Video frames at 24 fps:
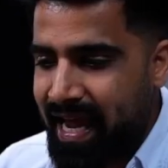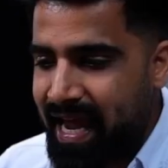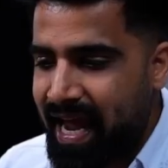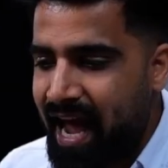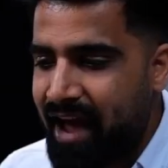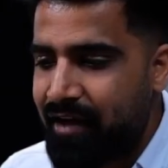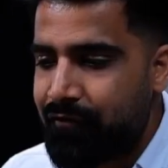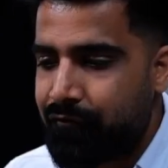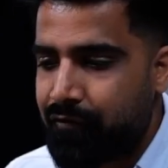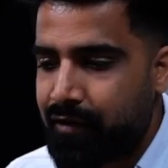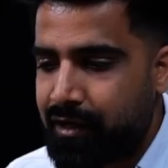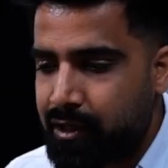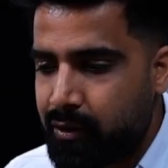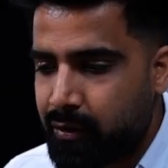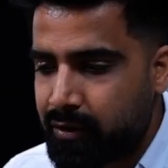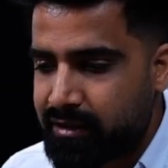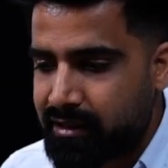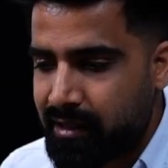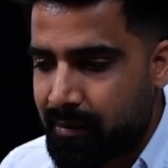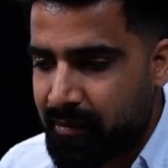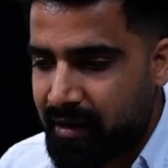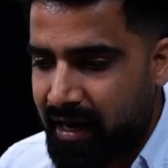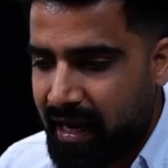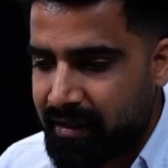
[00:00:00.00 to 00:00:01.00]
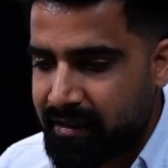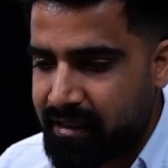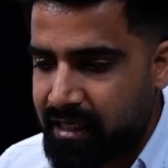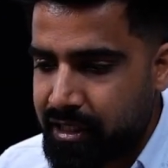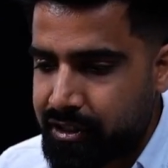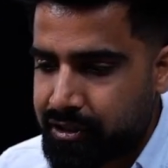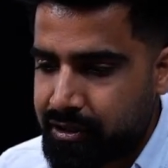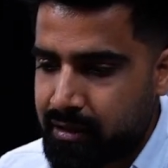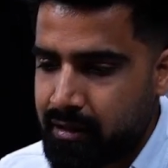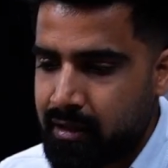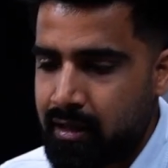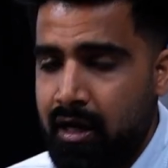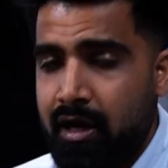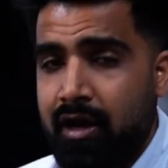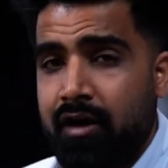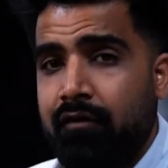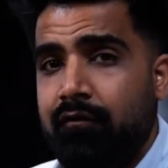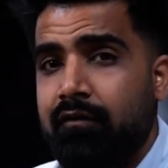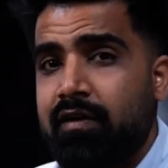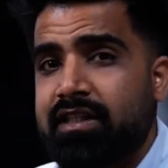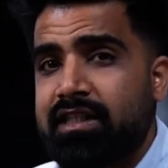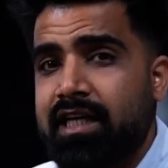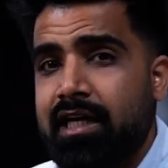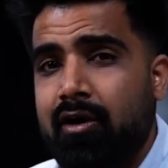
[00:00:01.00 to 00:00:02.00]
A I video summarization,
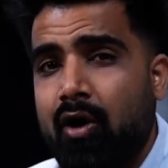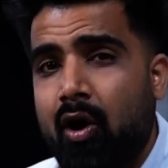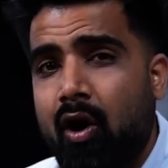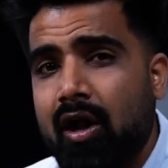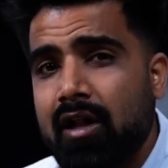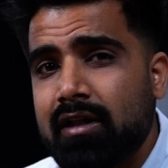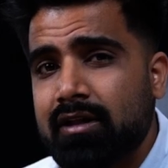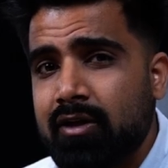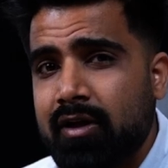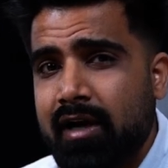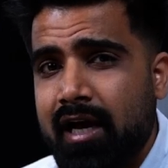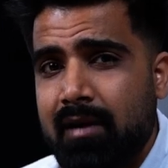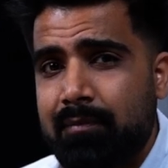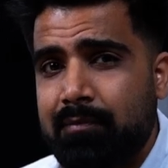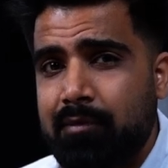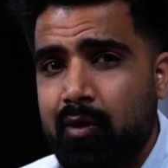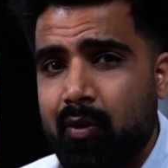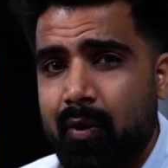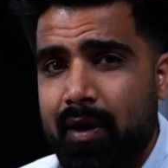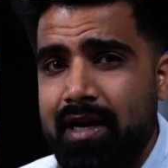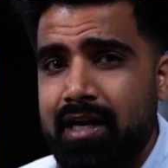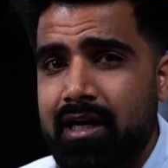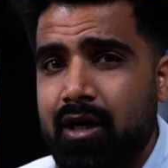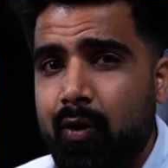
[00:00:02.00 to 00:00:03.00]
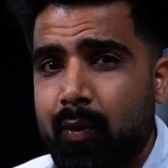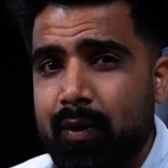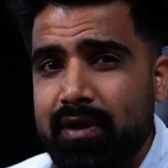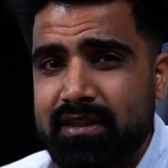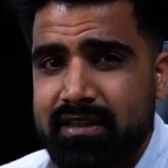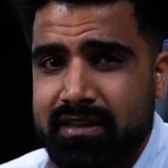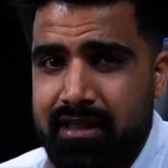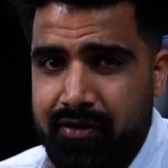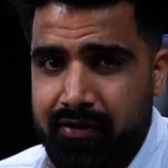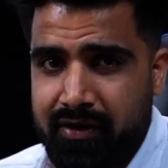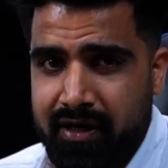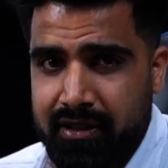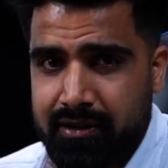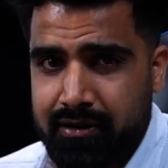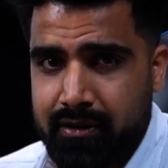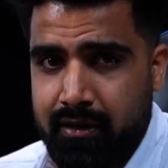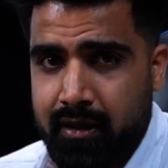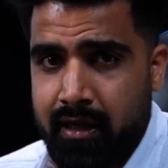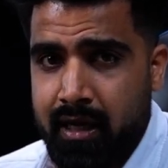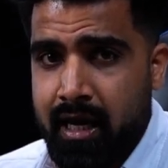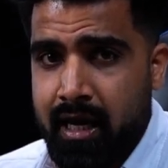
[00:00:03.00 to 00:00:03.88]
which can also help you in quiz generation.